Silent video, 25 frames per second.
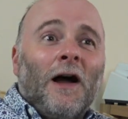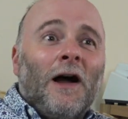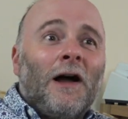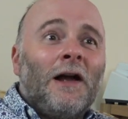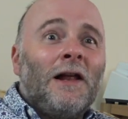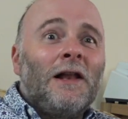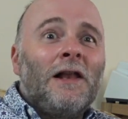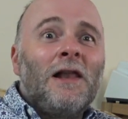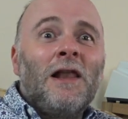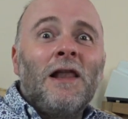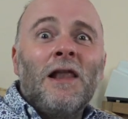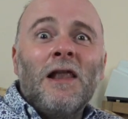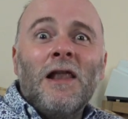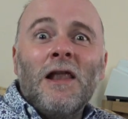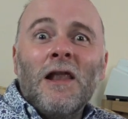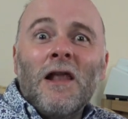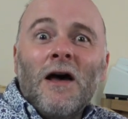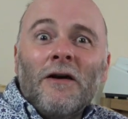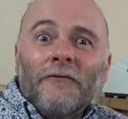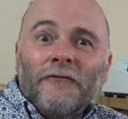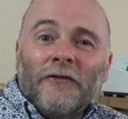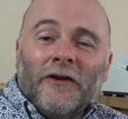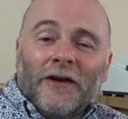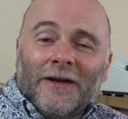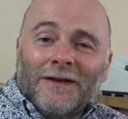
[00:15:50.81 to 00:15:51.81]
I
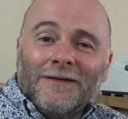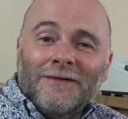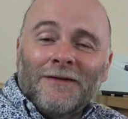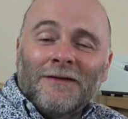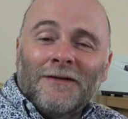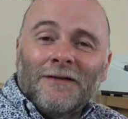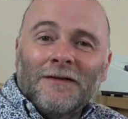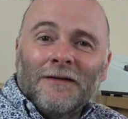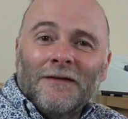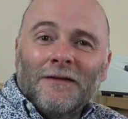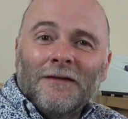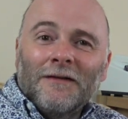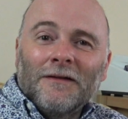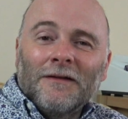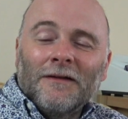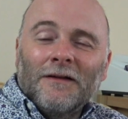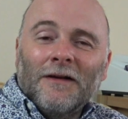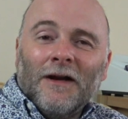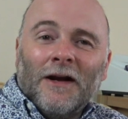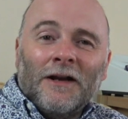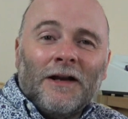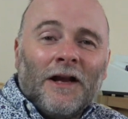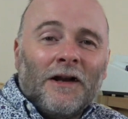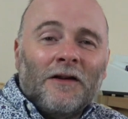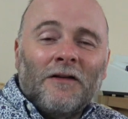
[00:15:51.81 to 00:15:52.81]
love it,
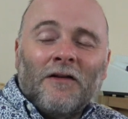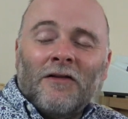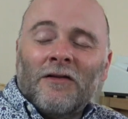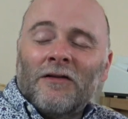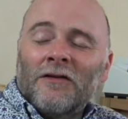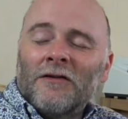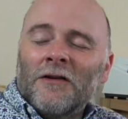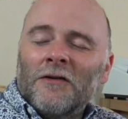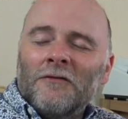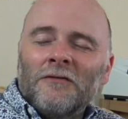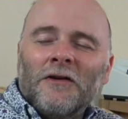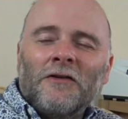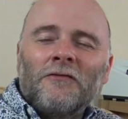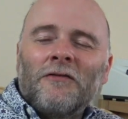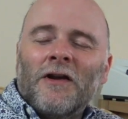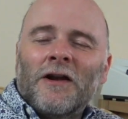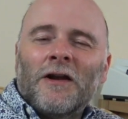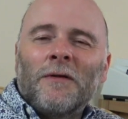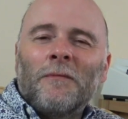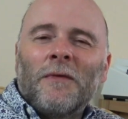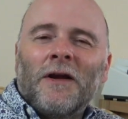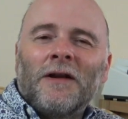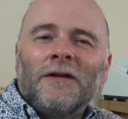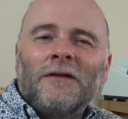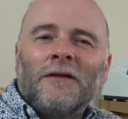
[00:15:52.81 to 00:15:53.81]
and I'd thoroughly
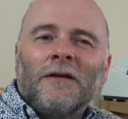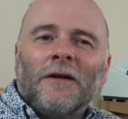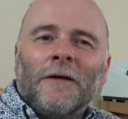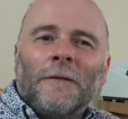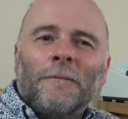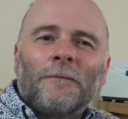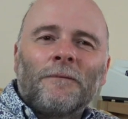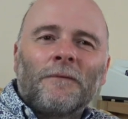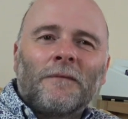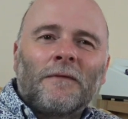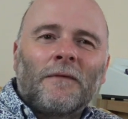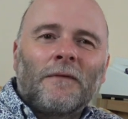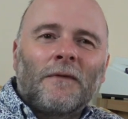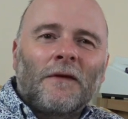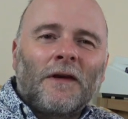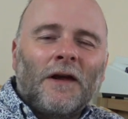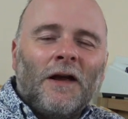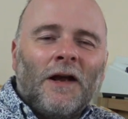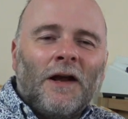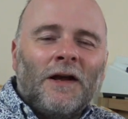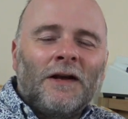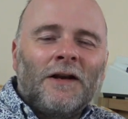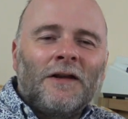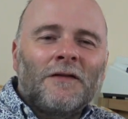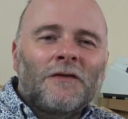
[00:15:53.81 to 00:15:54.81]
recommend it.
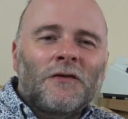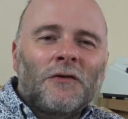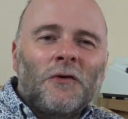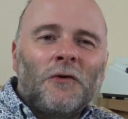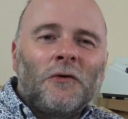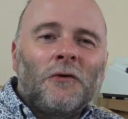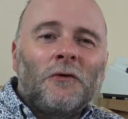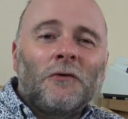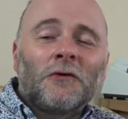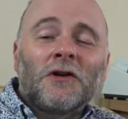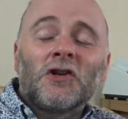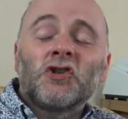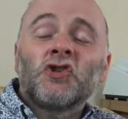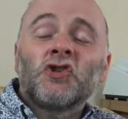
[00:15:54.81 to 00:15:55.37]
And it's called